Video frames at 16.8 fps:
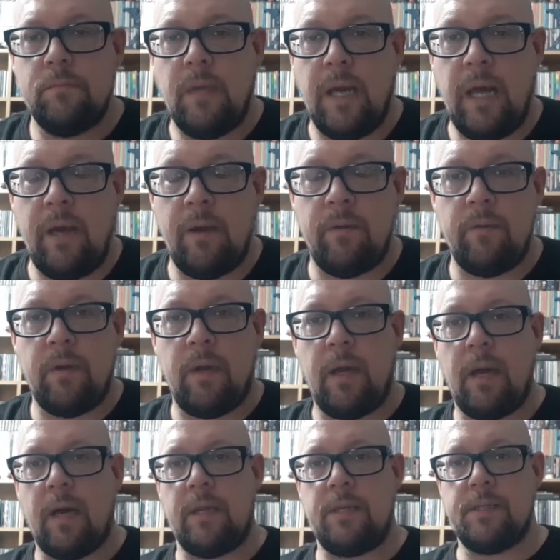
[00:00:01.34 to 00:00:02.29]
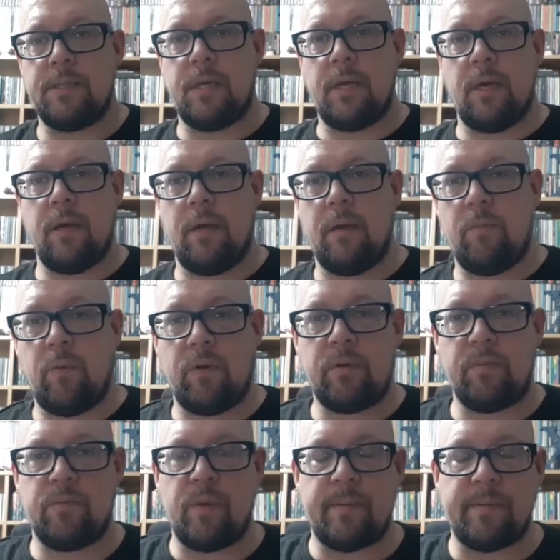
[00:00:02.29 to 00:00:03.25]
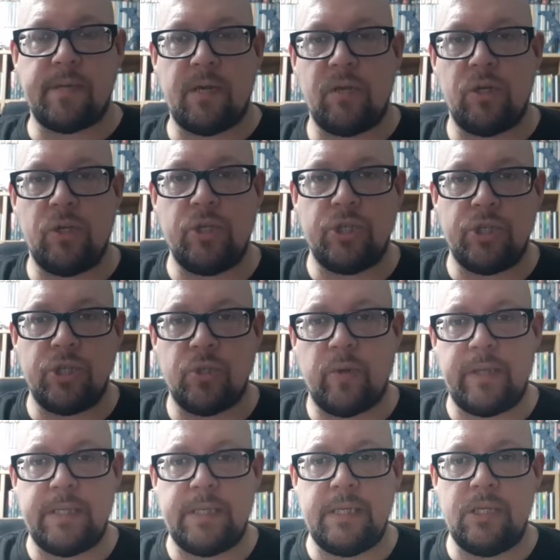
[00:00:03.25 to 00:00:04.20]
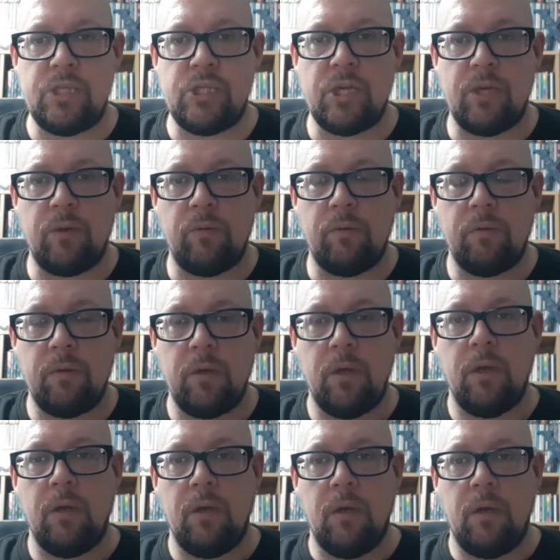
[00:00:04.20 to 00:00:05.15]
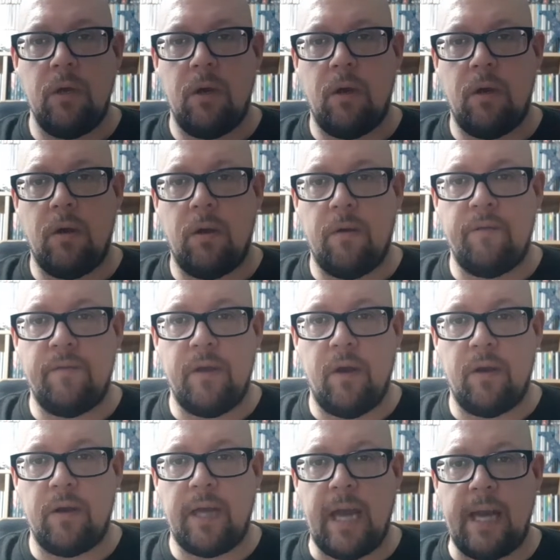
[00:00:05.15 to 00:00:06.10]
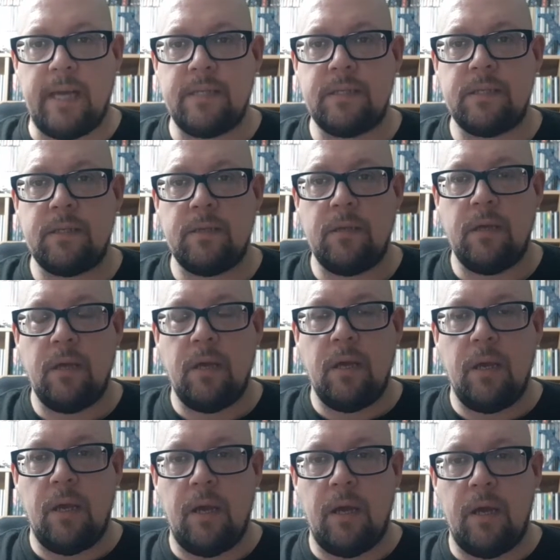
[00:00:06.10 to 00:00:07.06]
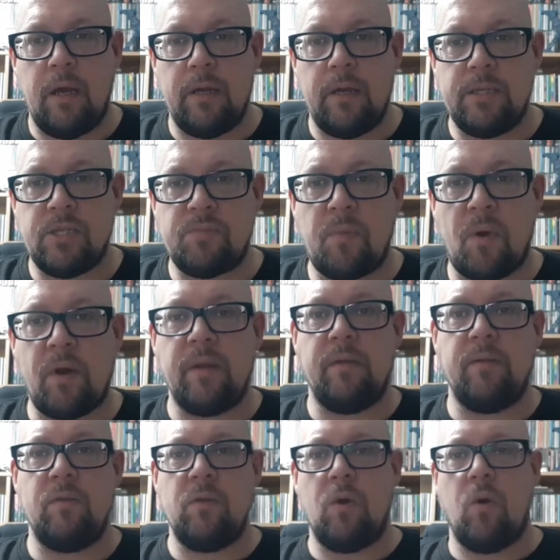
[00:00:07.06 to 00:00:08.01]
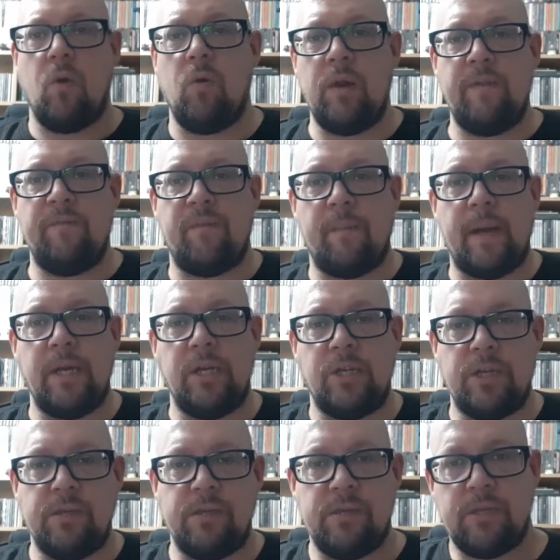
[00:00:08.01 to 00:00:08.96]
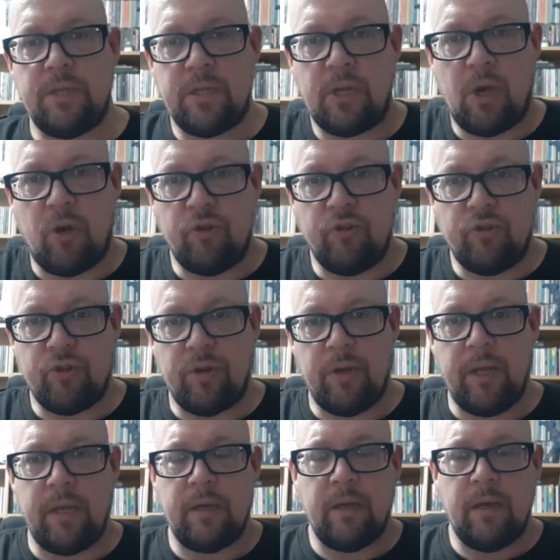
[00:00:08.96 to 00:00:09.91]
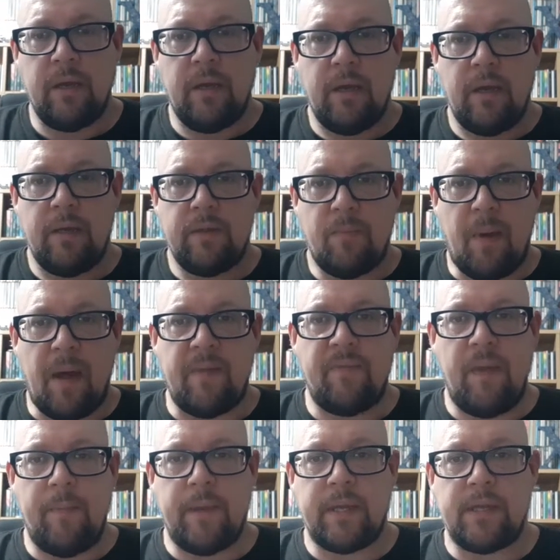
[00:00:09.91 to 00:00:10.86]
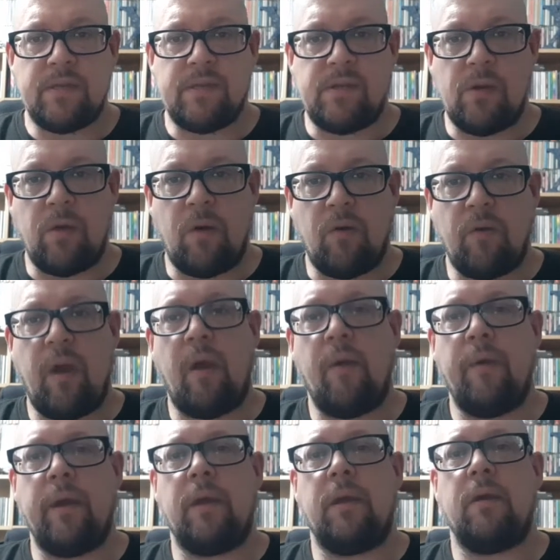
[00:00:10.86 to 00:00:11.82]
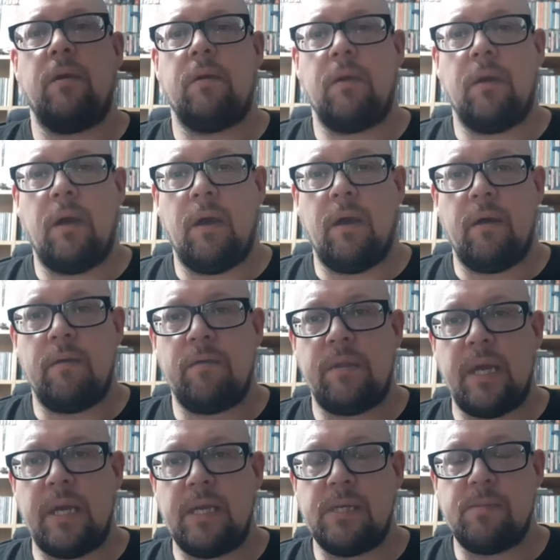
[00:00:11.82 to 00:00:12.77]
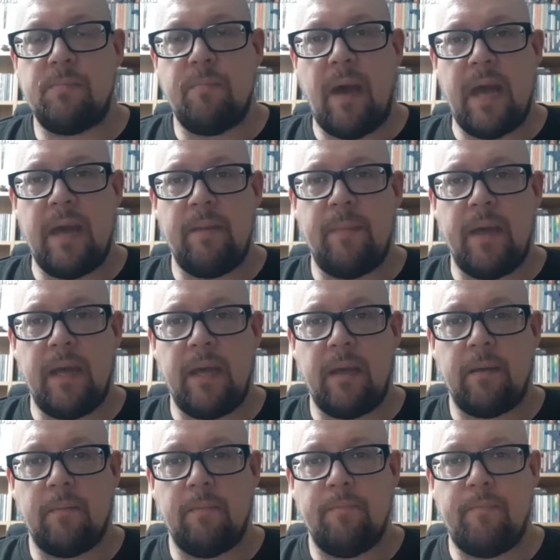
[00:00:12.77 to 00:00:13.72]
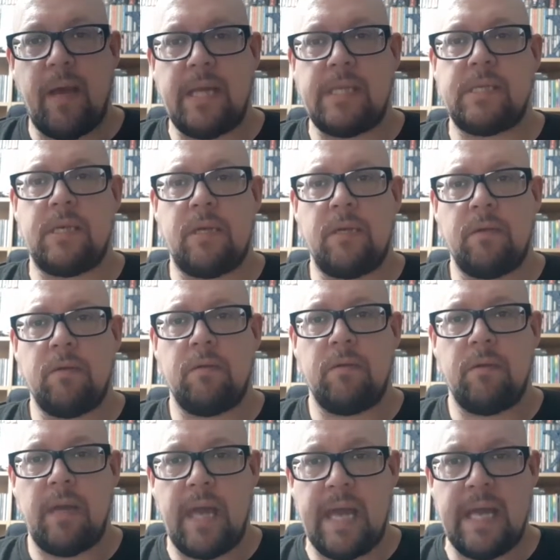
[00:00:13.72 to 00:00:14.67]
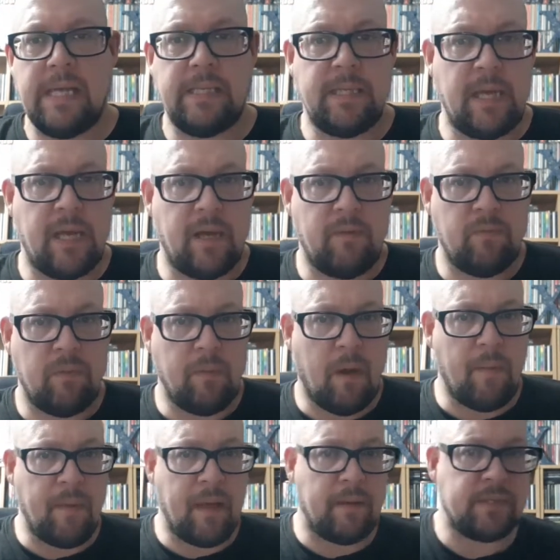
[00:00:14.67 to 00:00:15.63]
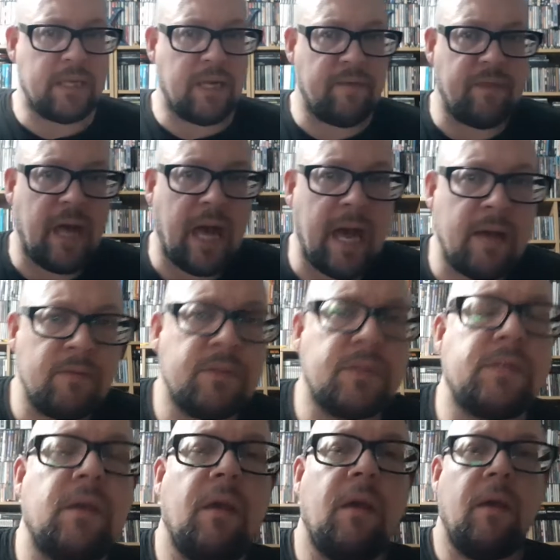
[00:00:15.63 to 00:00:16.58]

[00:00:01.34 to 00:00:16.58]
Hello, and uh, welcome to episode 122 of the Notcast. Uh, despite all information to the contrary, the pandemic is still ongoing. Uh, things may be better, easier, we might be able to leave the house,